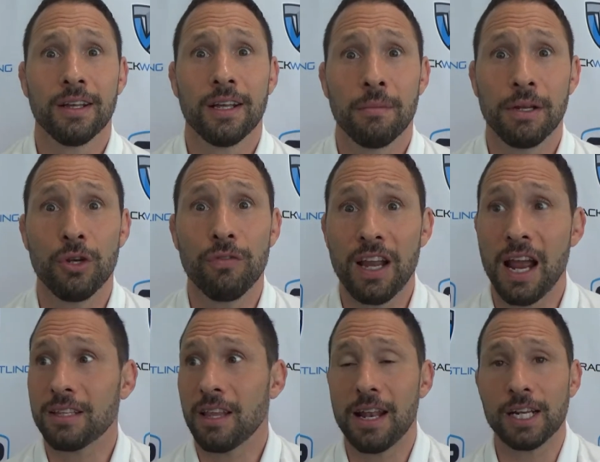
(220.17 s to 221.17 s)
I mean, UVA
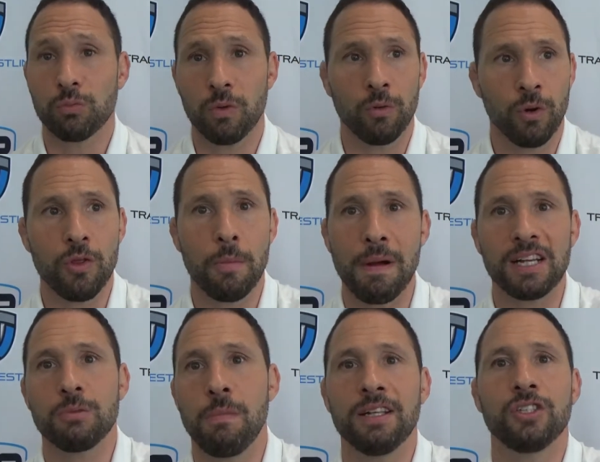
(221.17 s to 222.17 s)
Athletics, we're the
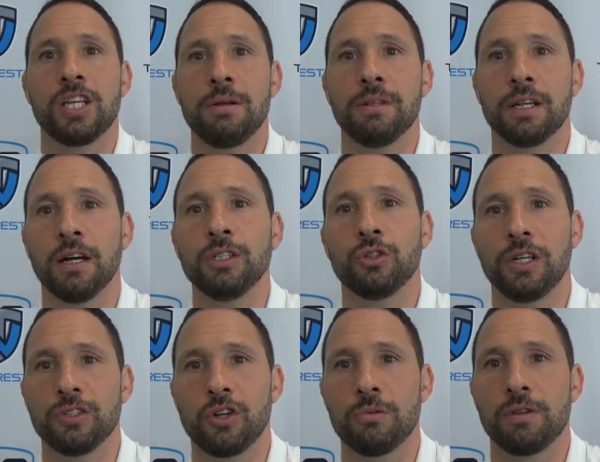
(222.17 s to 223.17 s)
best men's team in the country
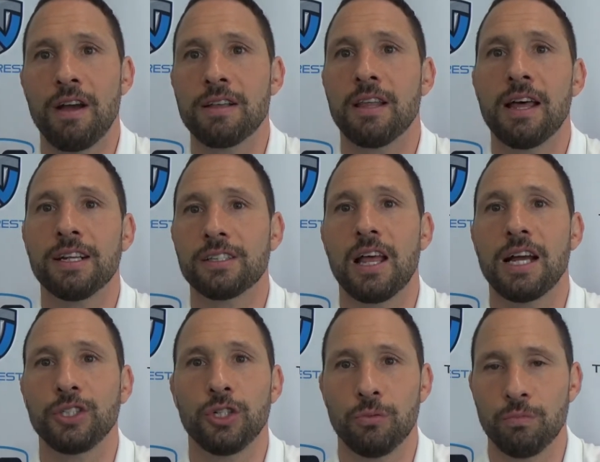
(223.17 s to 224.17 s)
in terms of athletics
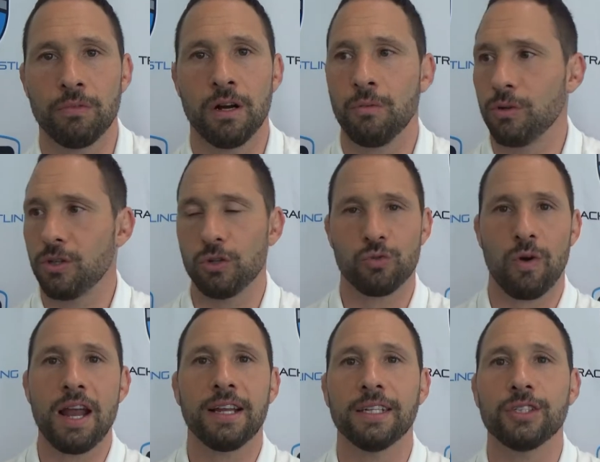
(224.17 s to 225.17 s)
last year with those
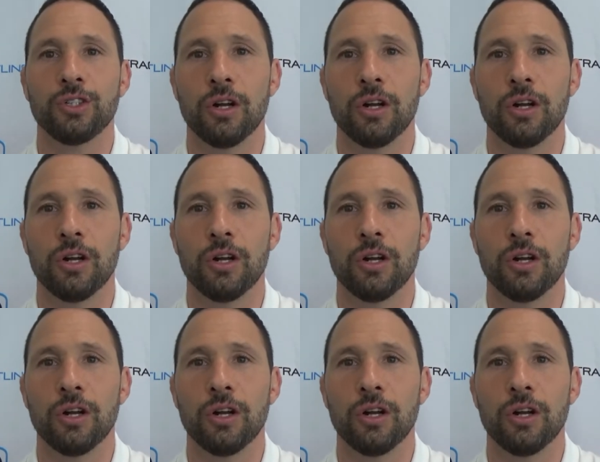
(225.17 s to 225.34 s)
rankings.